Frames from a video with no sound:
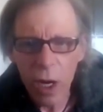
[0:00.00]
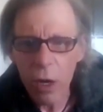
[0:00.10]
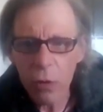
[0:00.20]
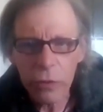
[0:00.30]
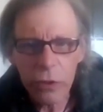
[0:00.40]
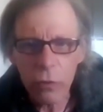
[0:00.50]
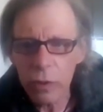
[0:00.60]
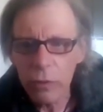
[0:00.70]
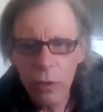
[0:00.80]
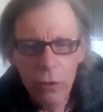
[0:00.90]
Wow,
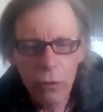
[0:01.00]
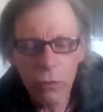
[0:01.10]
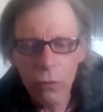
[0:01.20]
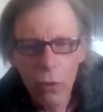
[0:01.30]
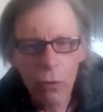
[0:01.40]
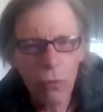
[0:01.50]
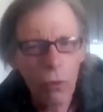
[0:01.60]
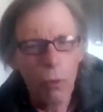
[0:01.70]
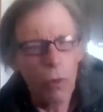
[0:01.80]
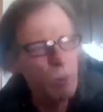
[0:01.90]

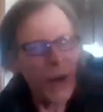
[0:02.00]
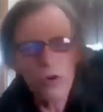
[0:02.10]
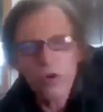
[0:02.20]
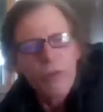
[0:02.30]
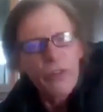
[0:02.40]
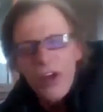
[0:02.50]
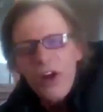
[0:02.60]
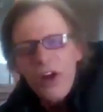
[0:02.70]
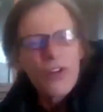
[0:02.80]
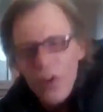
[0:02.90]
what about over
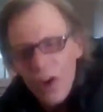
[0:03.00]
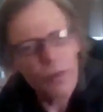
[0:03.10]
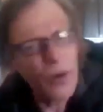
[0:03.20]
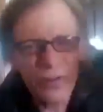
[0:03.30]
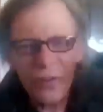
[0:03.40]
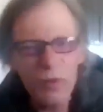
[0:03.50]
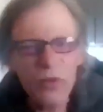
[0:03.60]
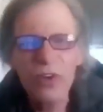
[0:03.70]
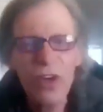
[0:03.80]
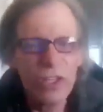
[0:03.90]
there? I pointed to the moon.